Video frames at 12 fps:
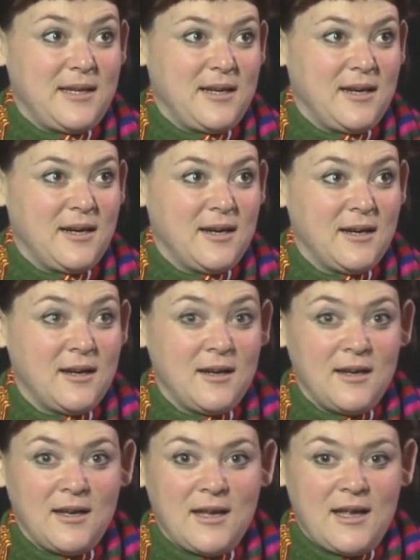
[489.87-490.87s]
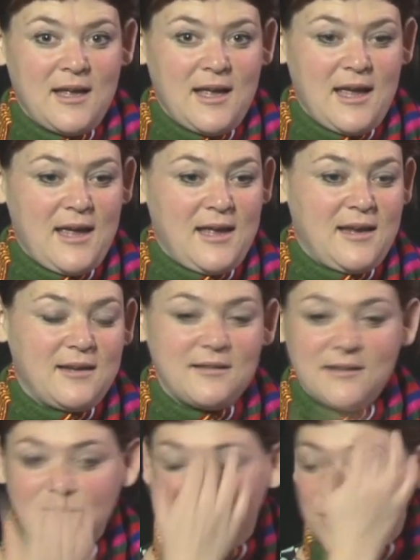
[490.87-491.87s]
here. And
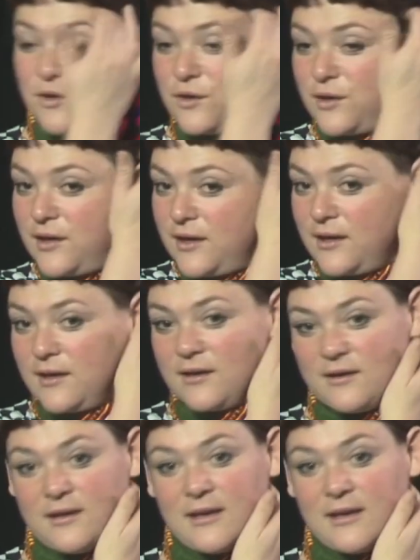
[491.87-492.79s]
since learning,